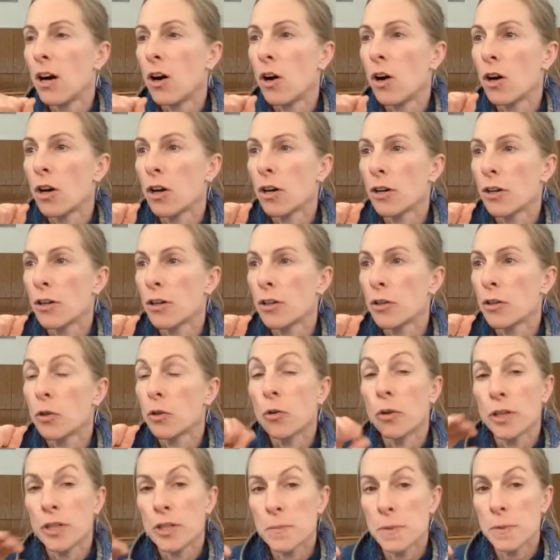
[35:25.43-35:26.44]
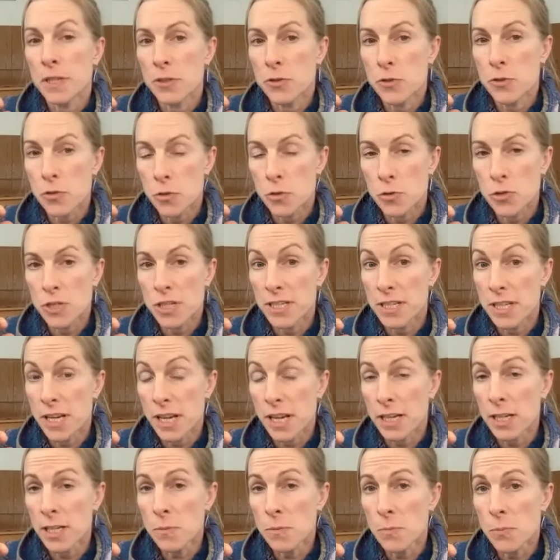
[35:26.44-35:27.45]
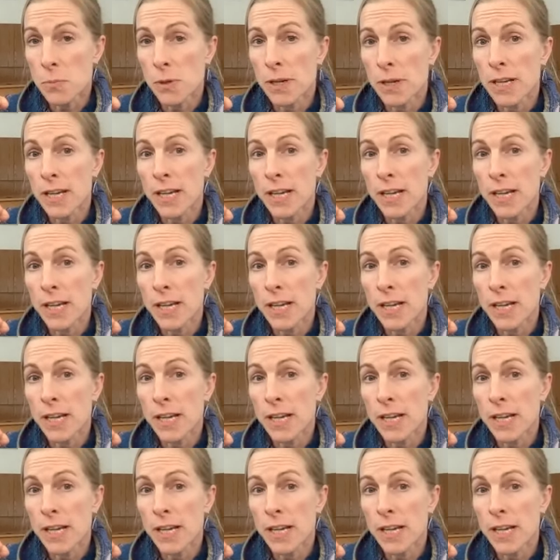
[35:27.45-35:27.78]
are going to be true to type.